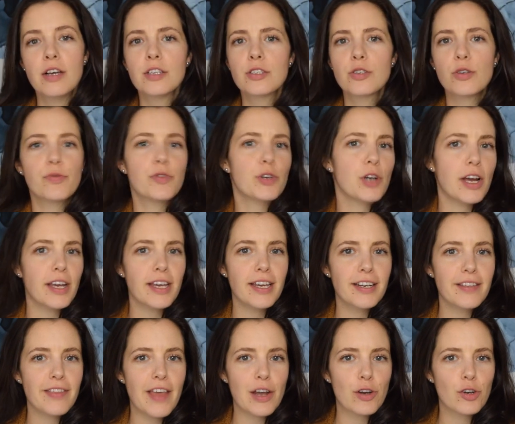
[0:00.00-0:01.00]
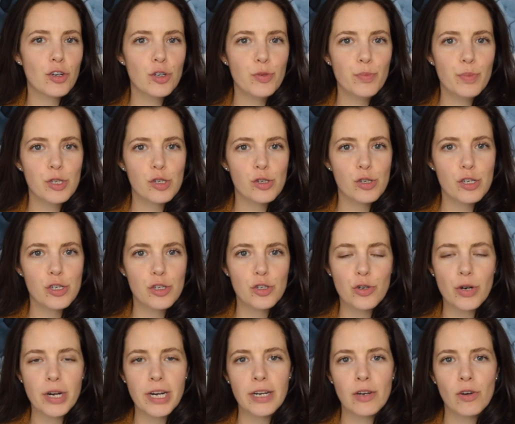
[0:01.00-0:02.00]
So if you're not yet in that group, be sure to
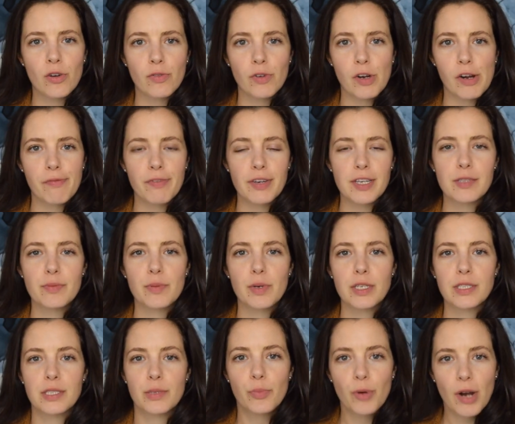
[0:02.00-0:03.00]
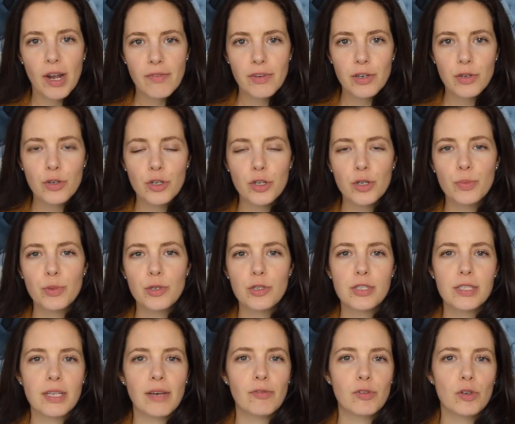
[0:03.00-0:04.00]
join over on Facebook. It's a private group. You
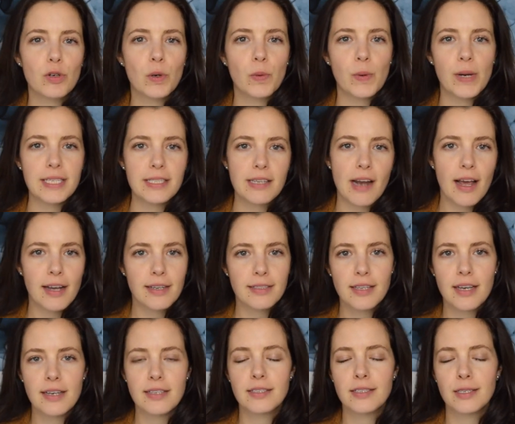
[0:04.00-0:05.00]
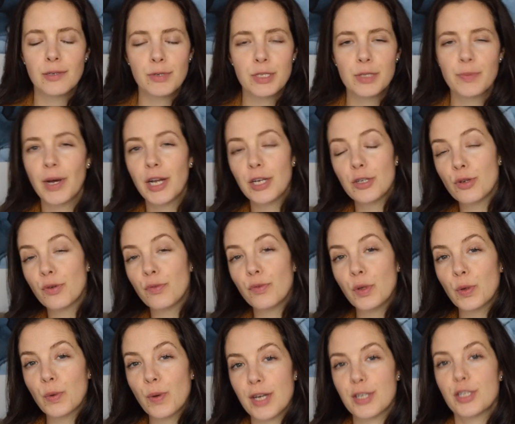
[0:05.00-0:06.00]
just have to request access and respond to a
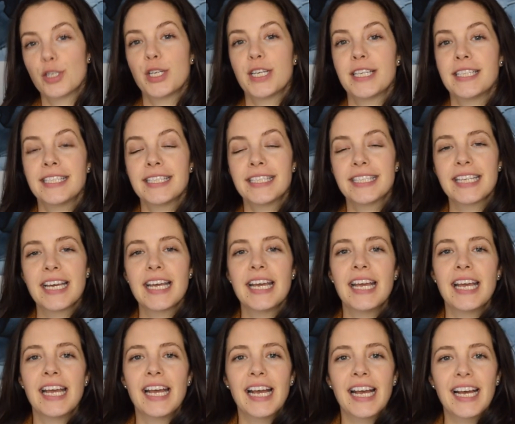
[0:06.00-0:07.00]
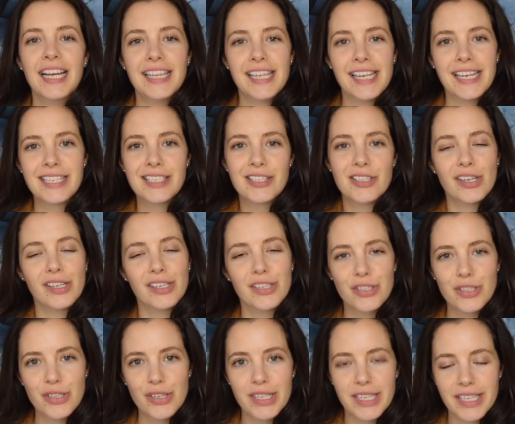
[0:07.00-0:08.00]
few questions. And then as long
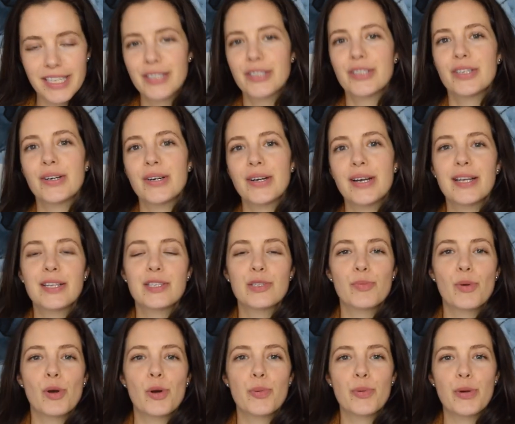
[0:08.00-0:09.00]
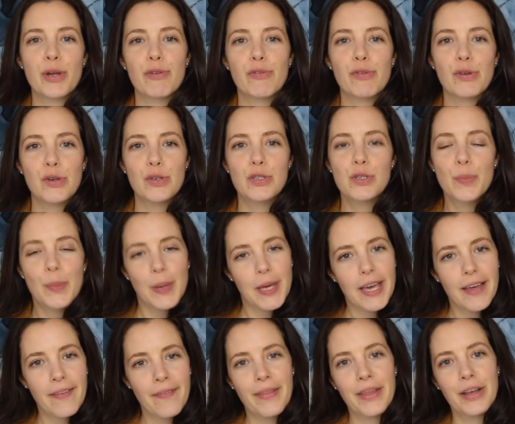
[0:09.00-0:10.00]
as you're a dancer and it's appropriate for you to be
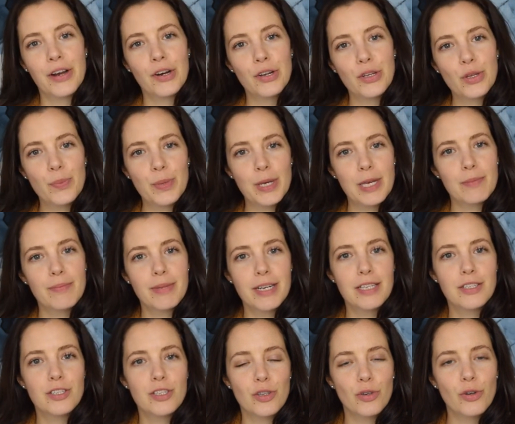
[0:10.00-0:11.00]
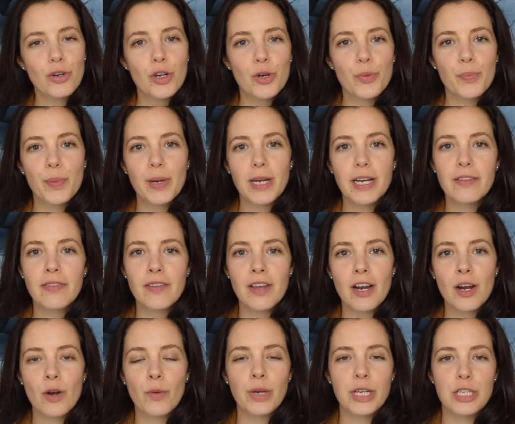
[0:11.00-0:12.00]
in there, you'll be admitted to the group. But in
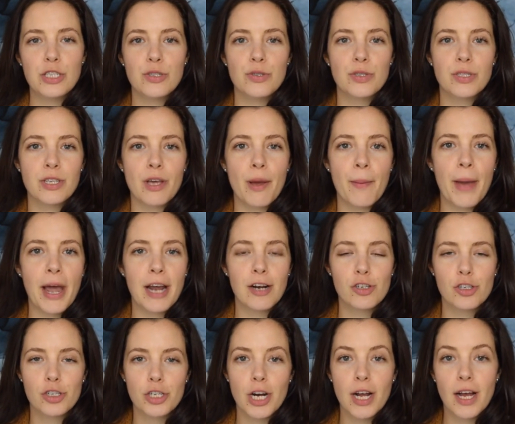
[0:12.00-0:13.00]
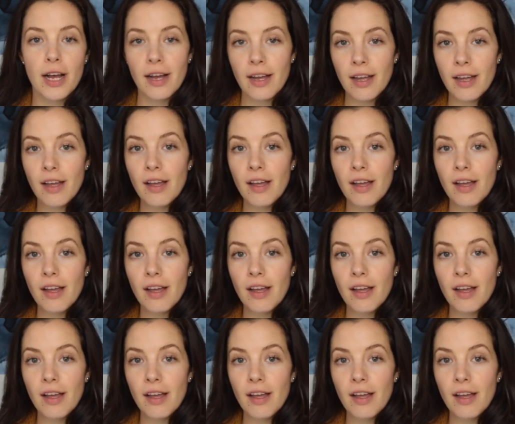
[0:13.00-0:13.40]
there, we do some extra